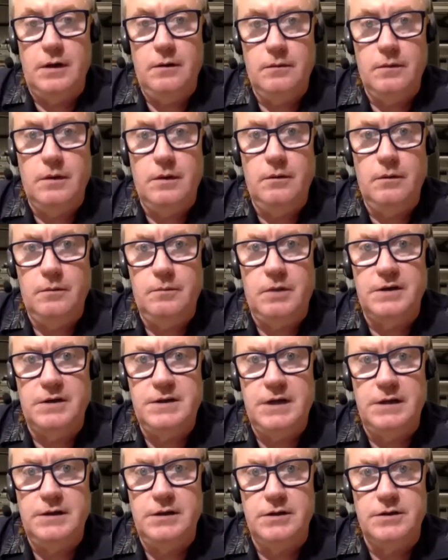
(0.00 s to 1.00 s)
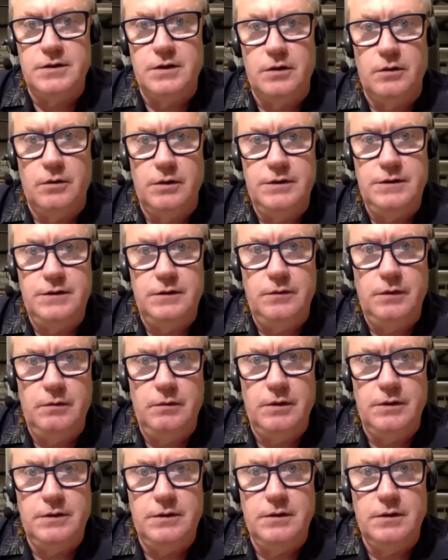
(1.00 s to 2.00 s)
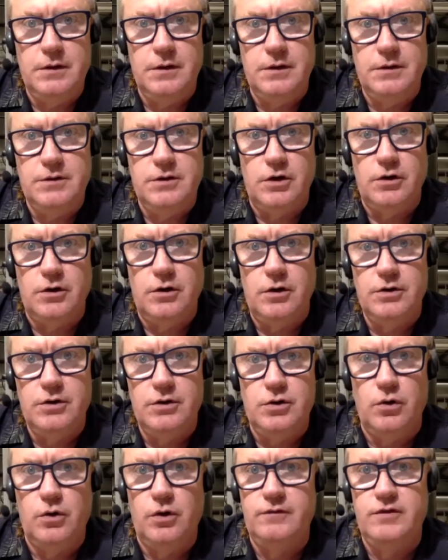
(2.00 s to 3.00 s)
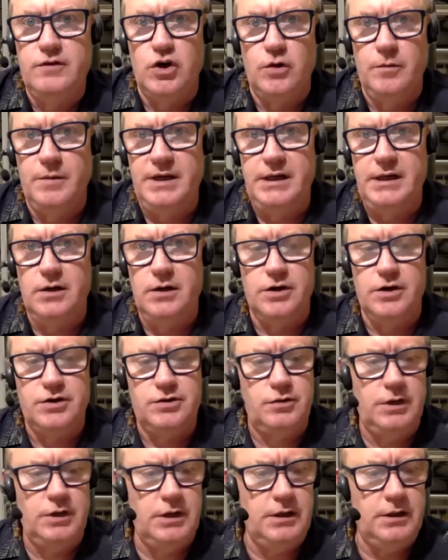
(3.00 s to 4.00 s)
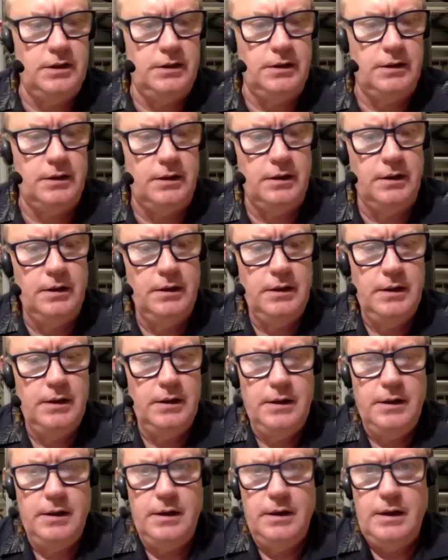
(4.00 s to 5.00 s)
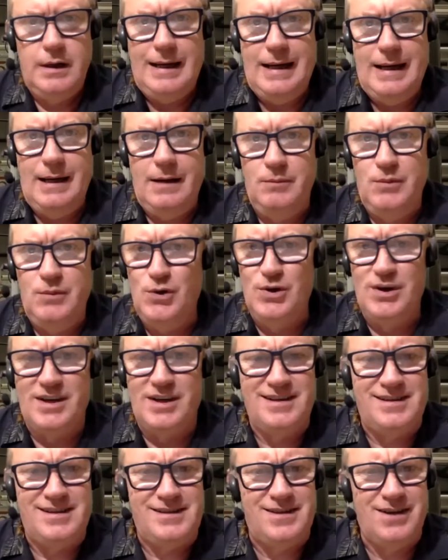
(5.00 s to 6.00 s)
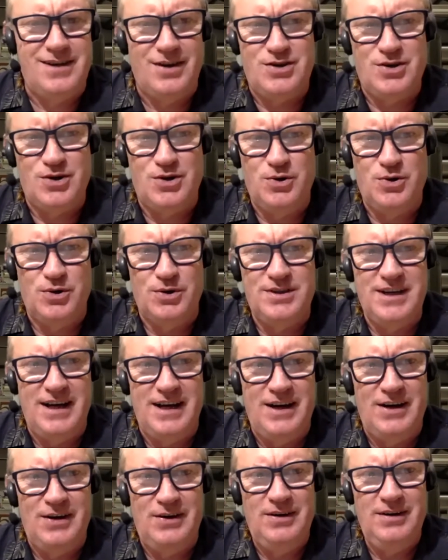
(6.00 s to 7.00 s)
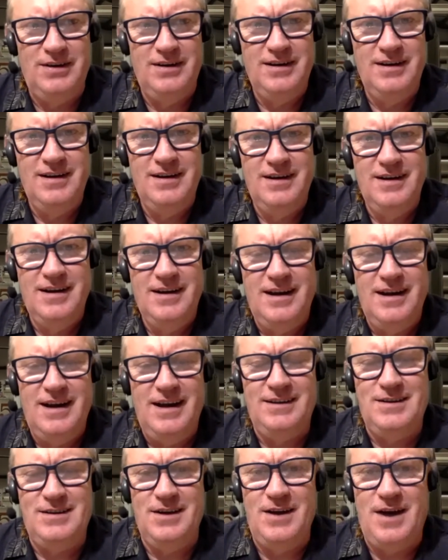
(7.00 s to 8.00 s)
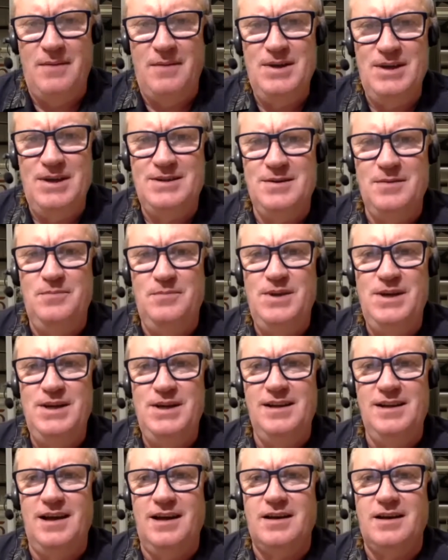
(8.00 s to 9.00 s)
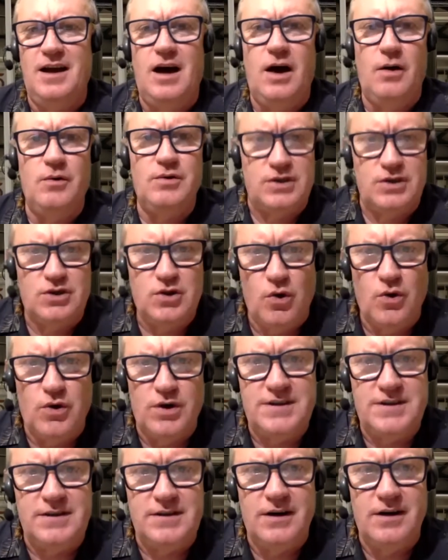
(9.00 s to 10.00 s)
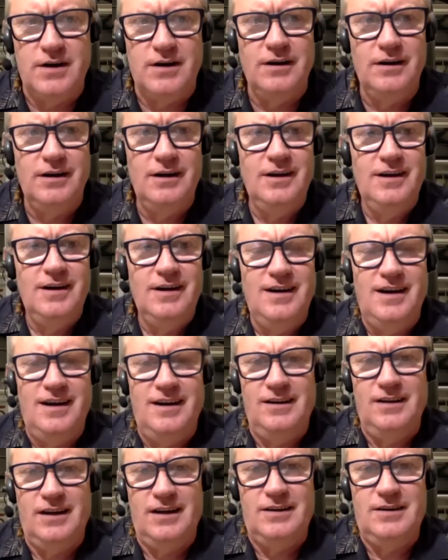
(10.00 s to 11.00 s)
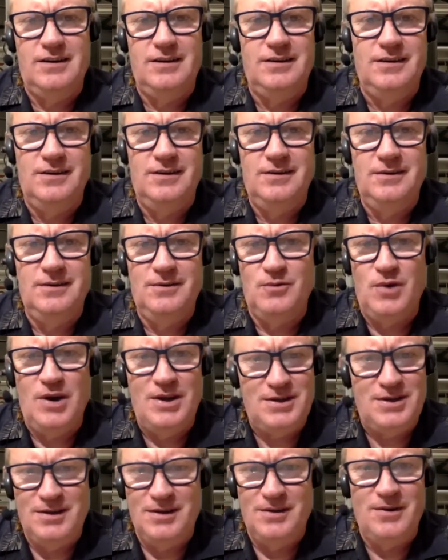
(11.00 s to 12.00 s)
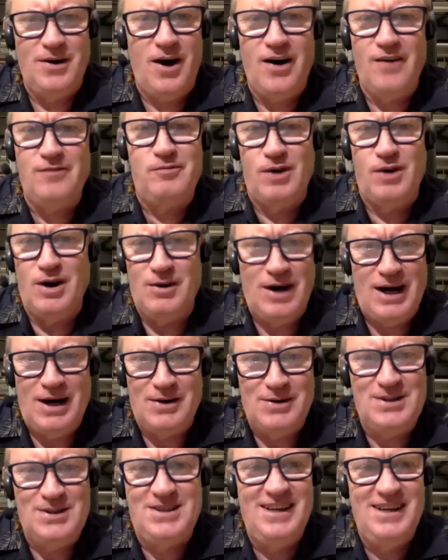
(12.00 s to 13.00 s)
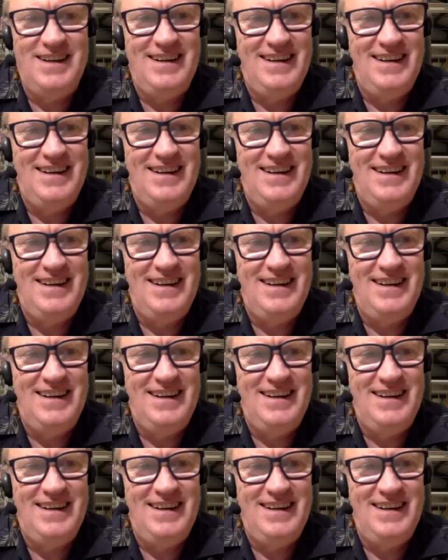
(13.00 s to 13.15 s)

about 10 years ago we went on a tour of Germany and Austria, and Munich is such a cool town. And to be like, I was a tourist there and like went to the Hofbrauhaus